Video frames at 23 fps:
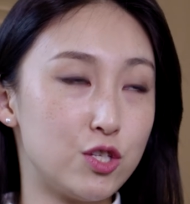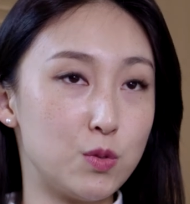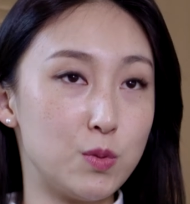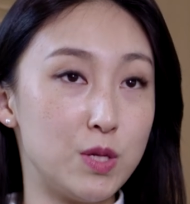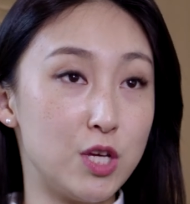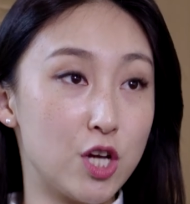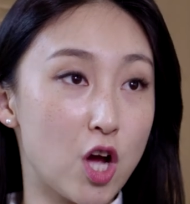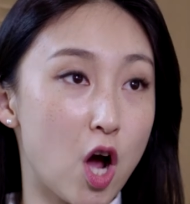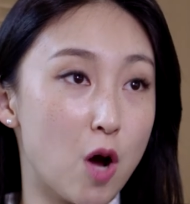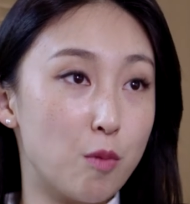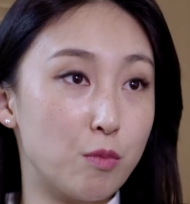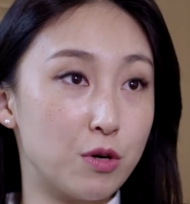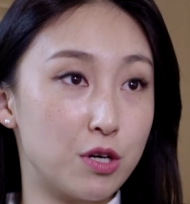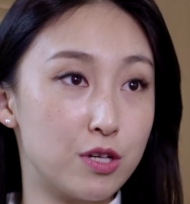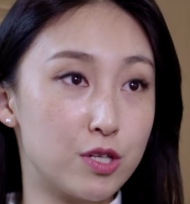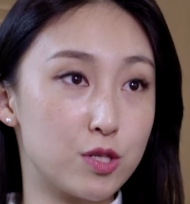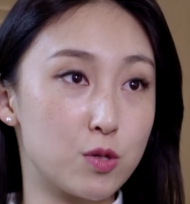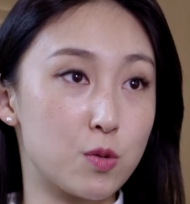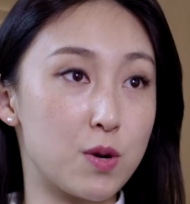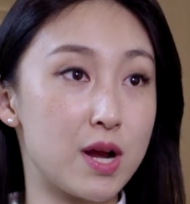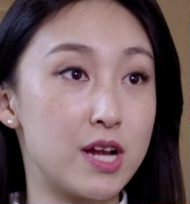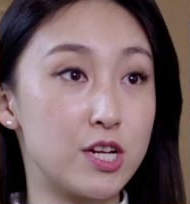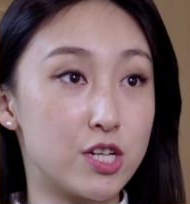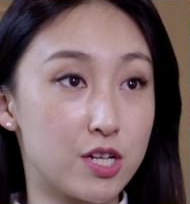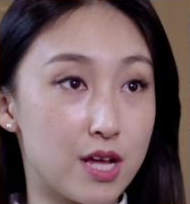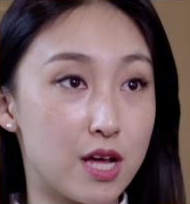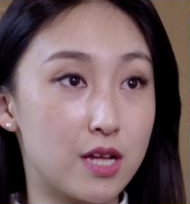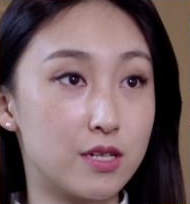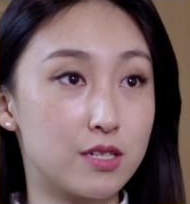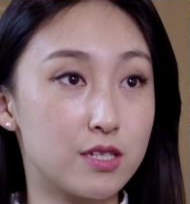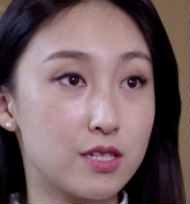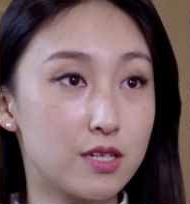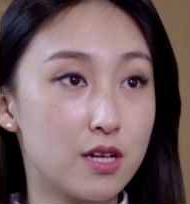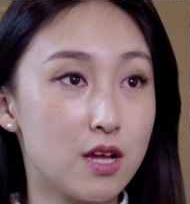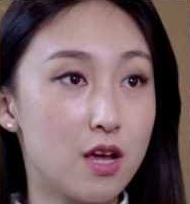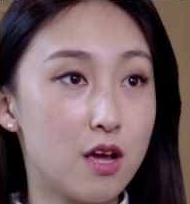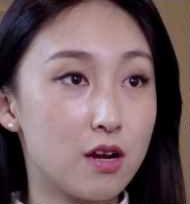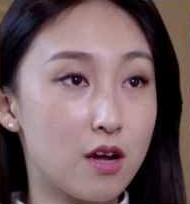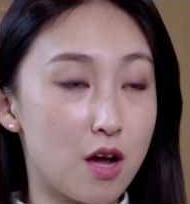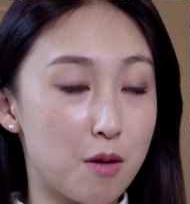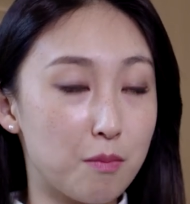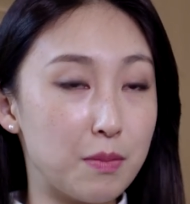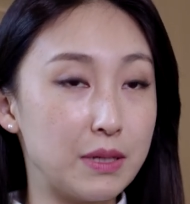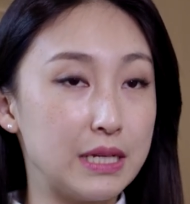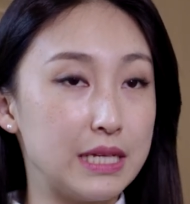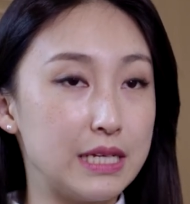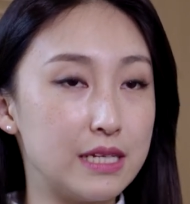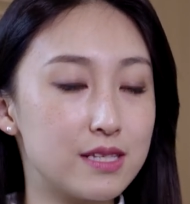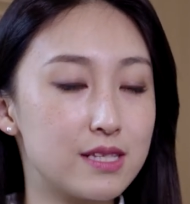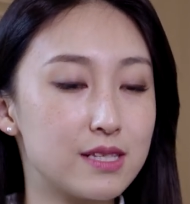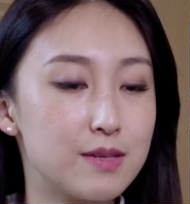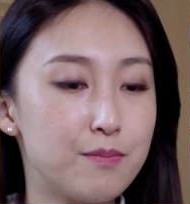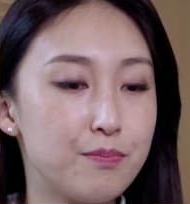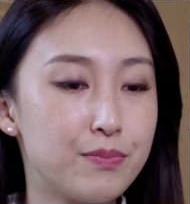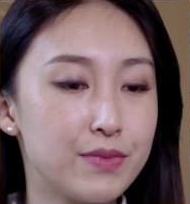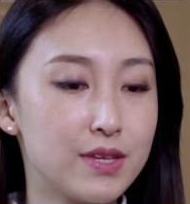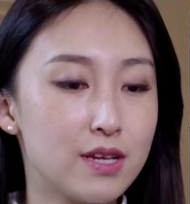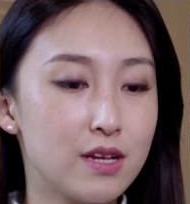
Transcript: to e-commerce or internet companies.